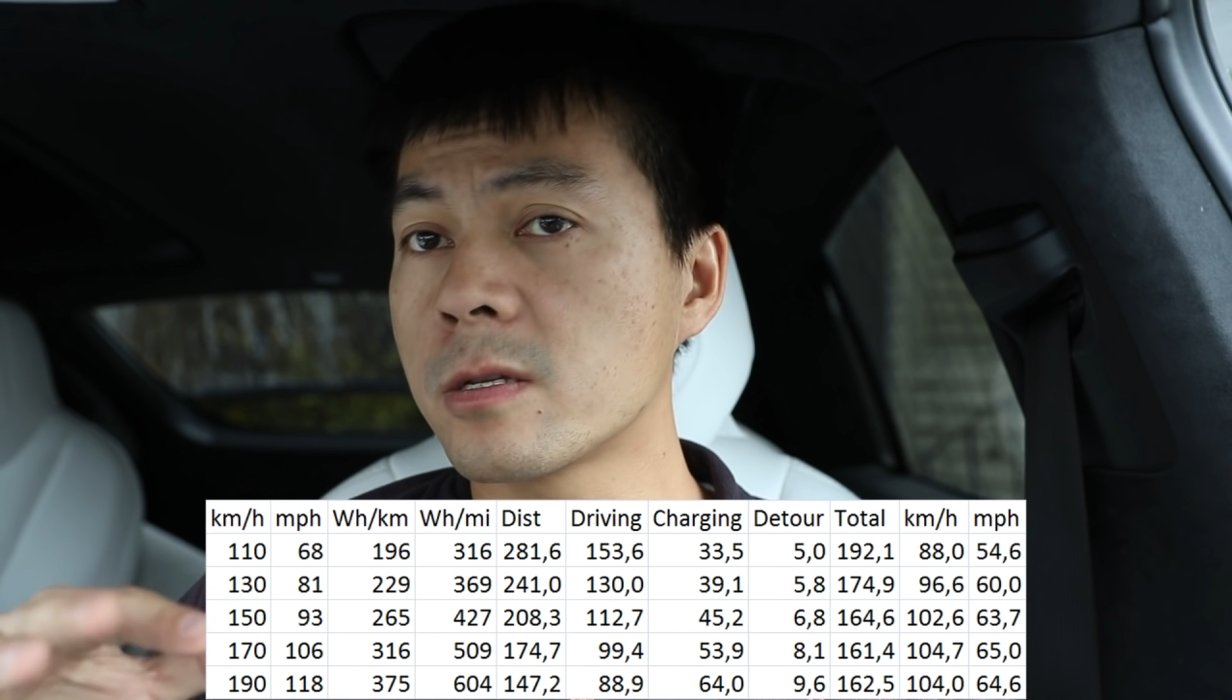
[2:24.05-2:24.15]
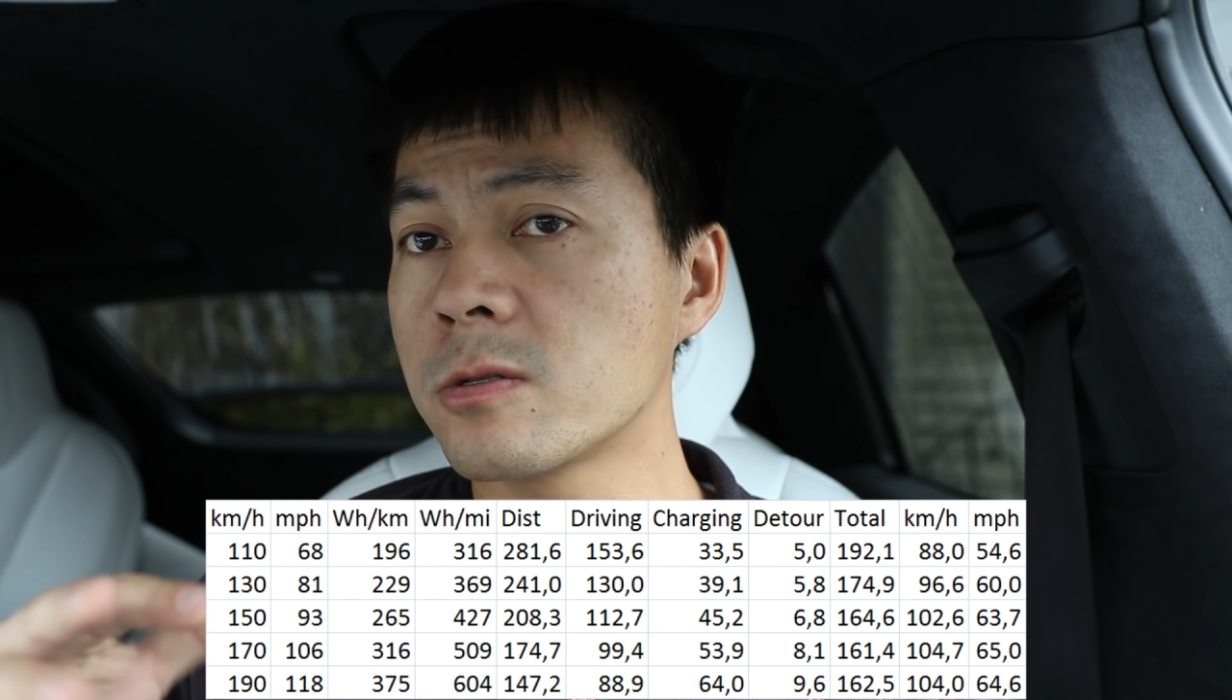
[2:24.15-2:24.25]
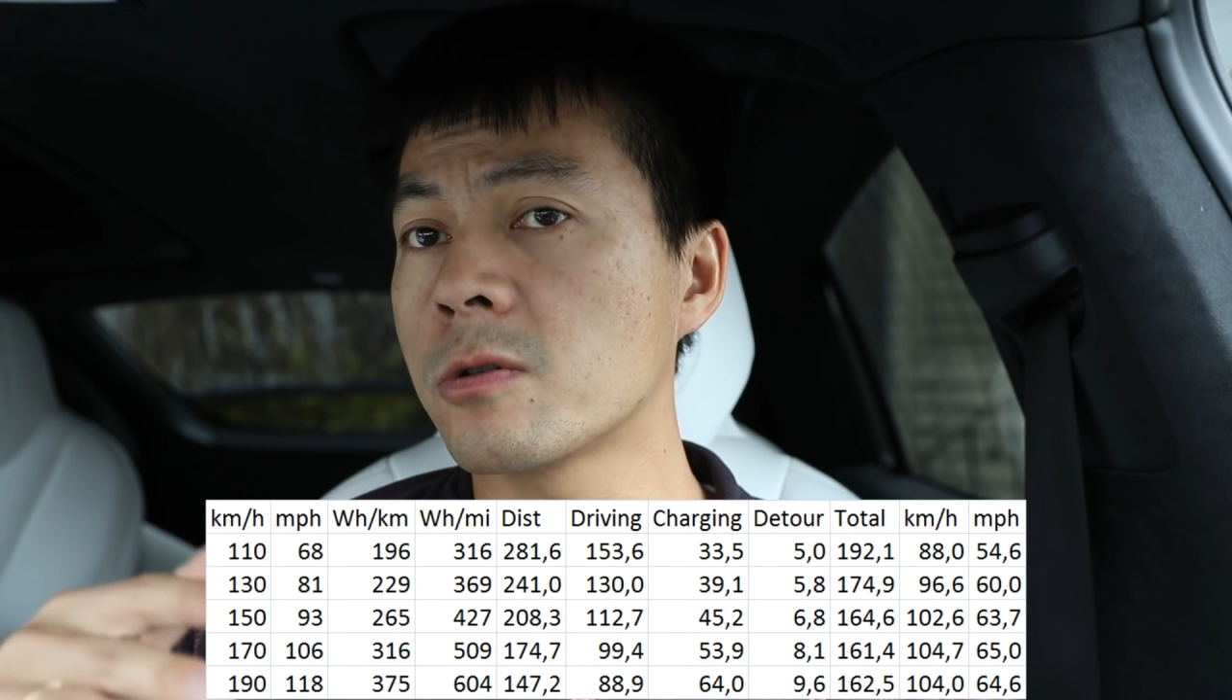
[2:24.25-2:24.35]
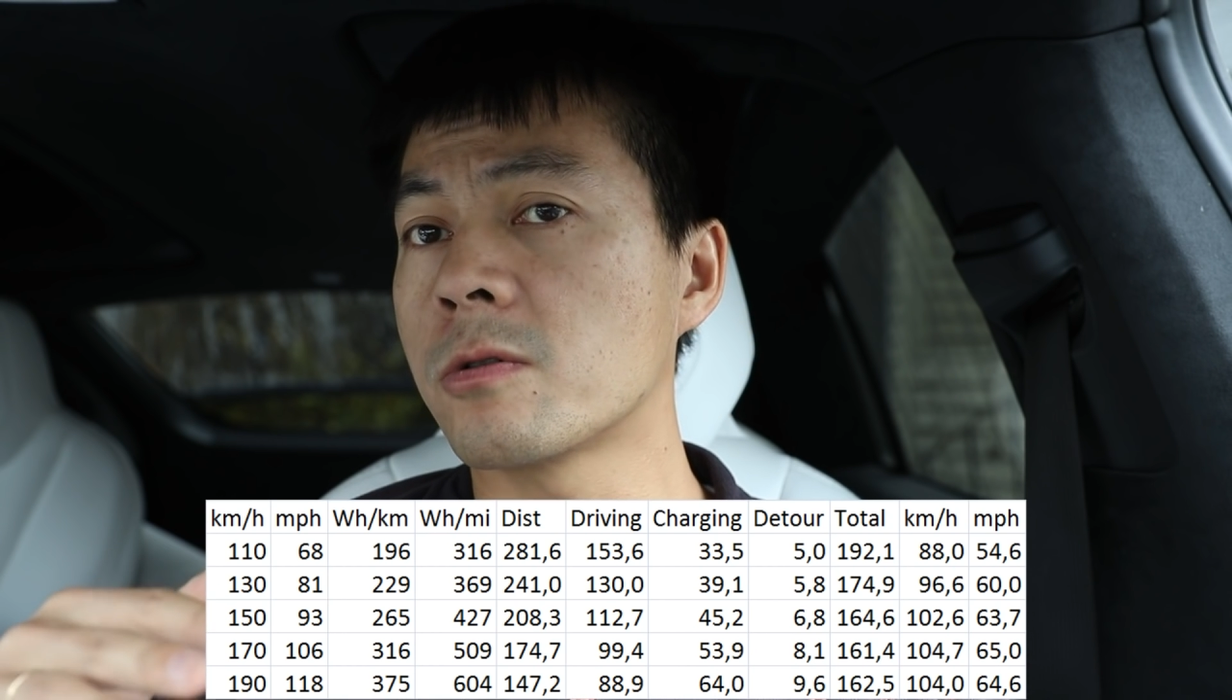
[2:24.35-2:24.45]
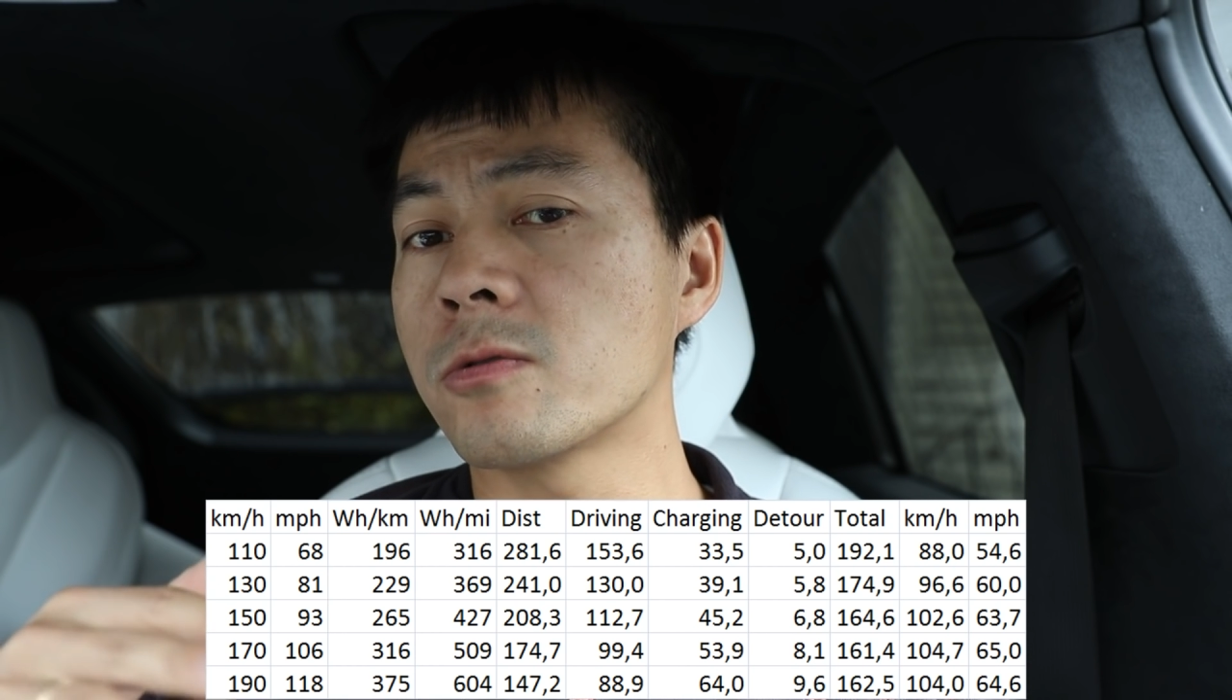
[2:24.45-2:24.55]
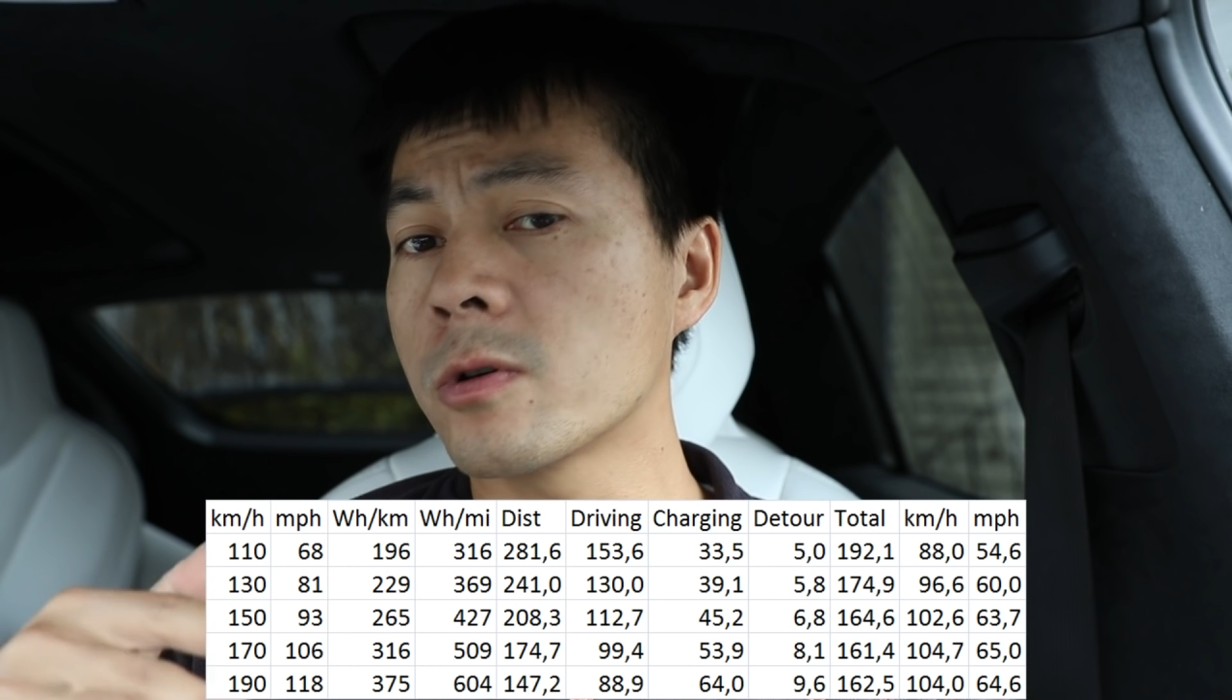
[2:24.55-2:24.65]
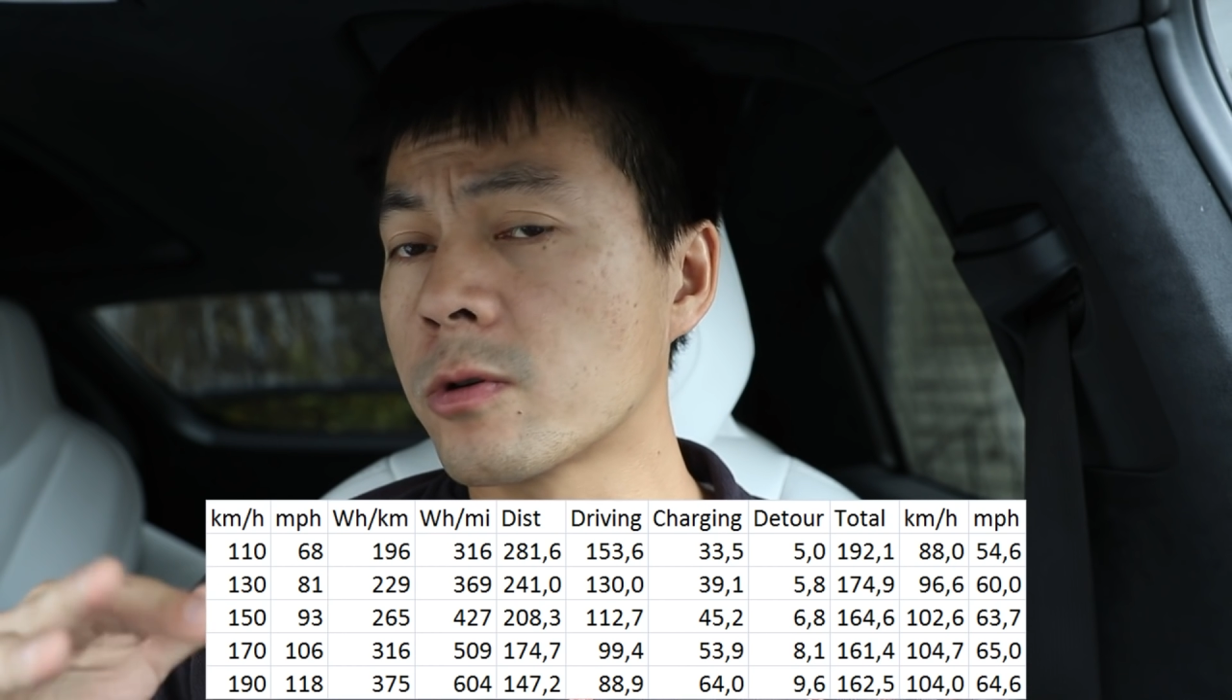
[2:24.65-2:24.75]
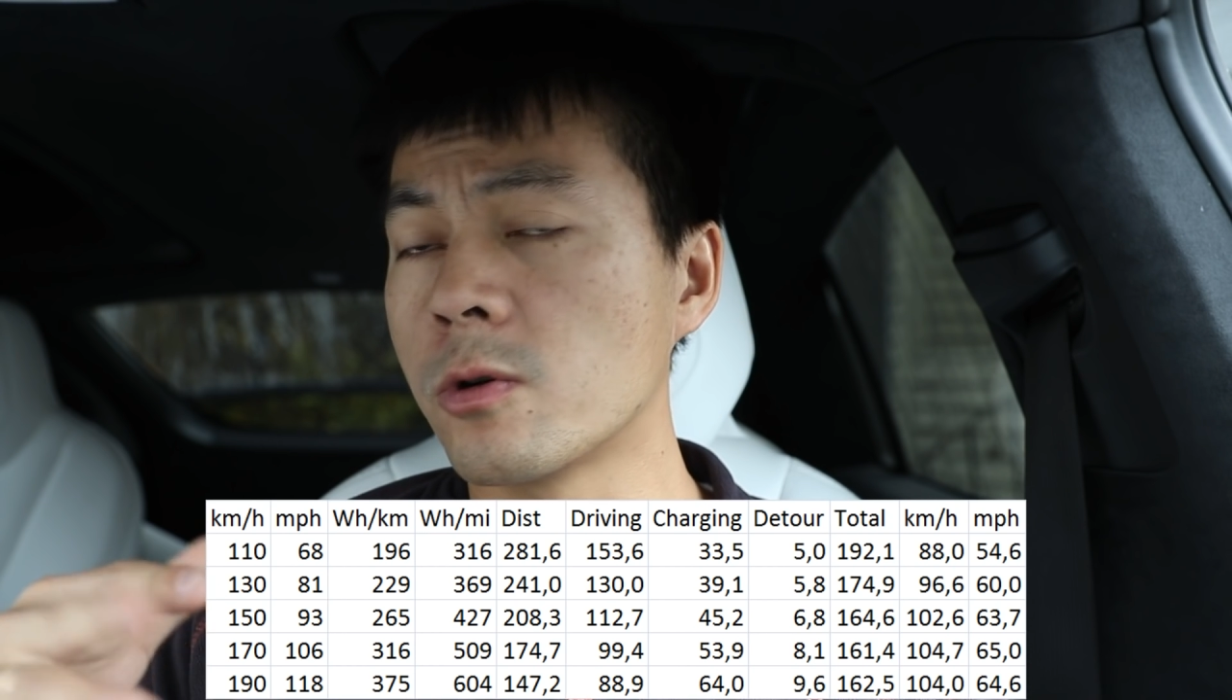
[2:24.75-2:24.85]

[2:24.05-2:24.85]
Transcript: then you're